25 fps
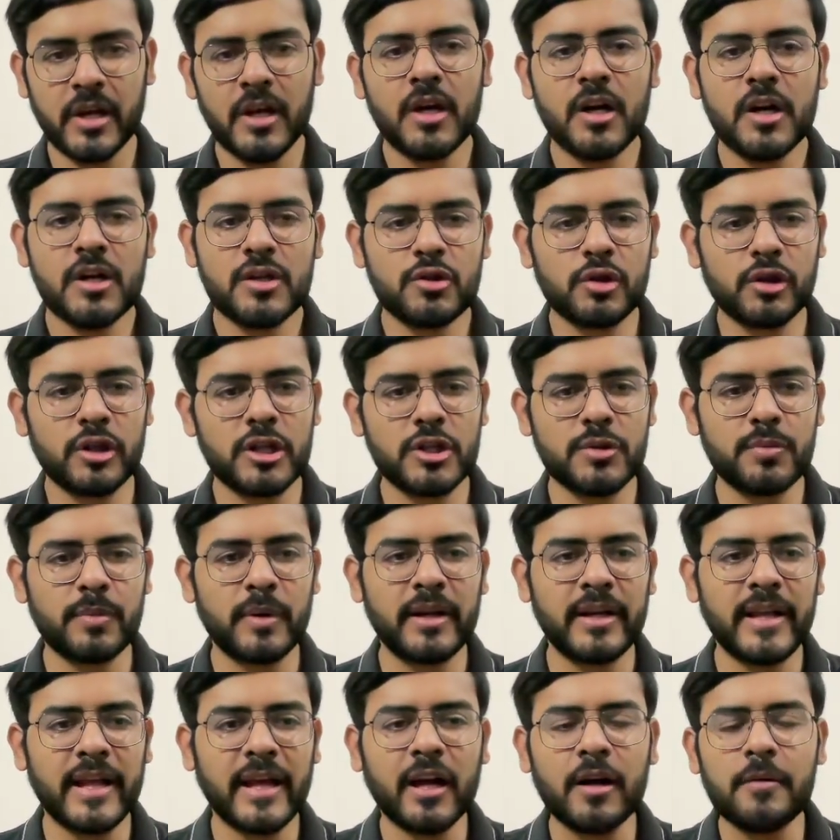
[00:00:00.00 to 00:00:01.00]
So this will
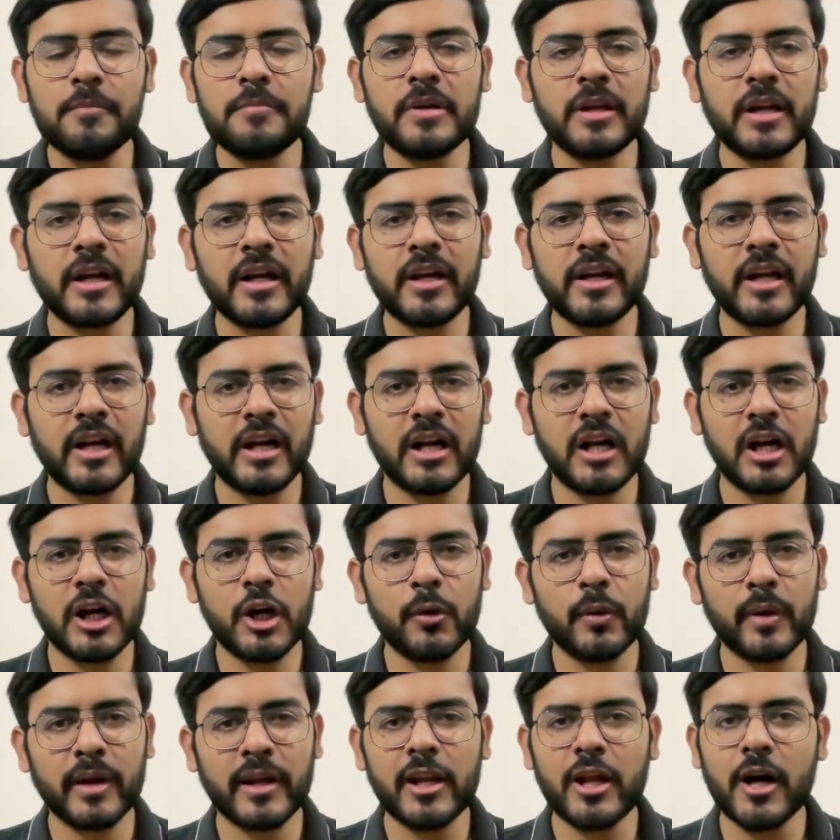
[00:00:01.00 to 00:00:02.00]
take a minute. It will
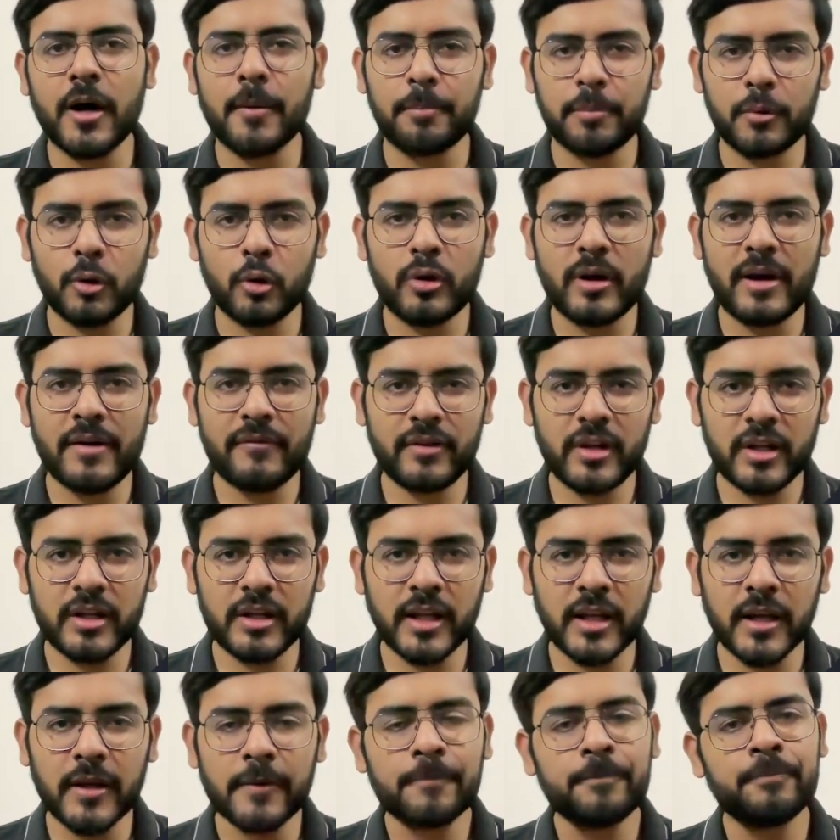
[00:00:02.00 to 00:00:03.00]
quickly upload
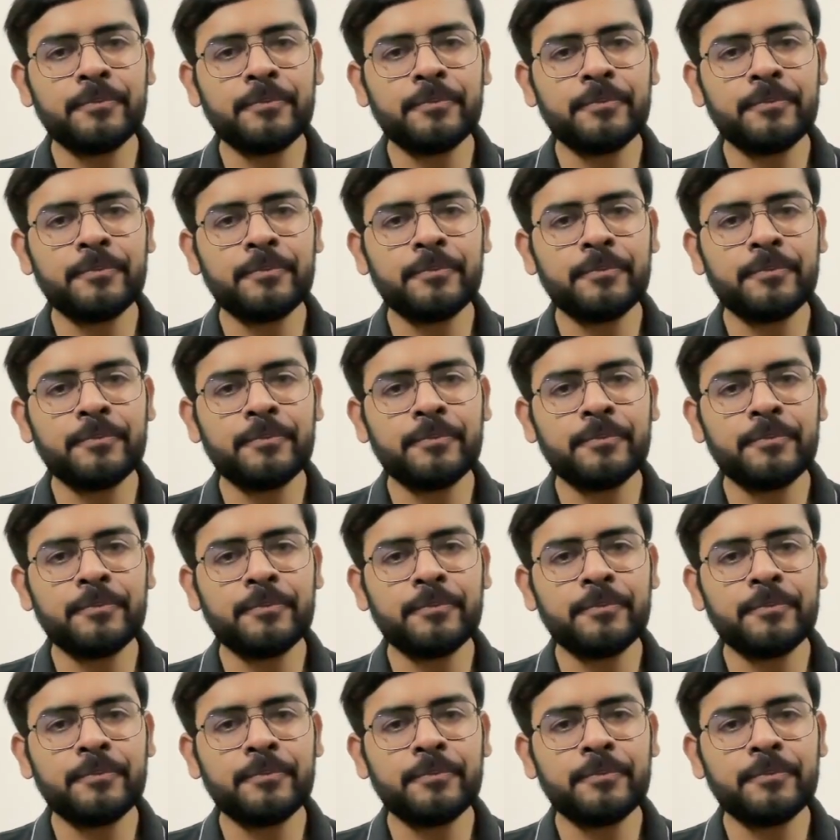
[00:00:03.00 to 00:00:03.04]
everything